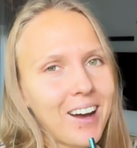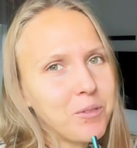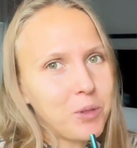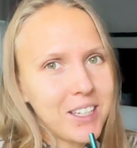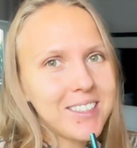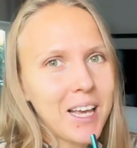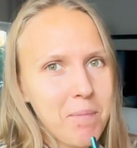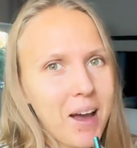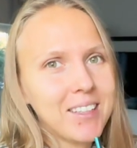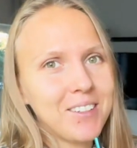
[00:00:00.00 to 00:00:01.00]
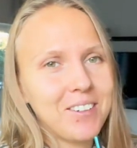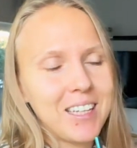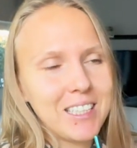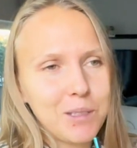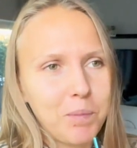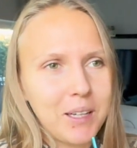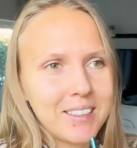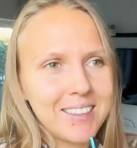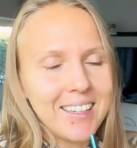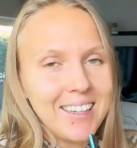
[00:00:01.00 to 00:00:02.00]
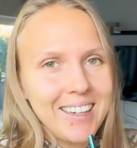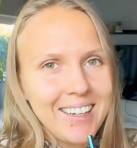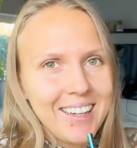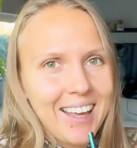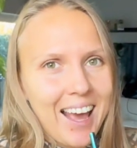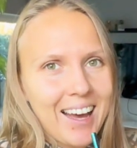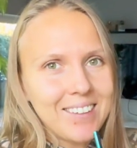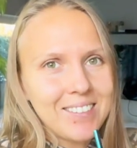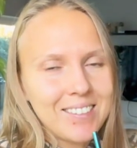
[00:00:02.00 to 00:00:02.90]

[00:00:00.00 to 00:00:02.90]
We say mandarins, but yeah.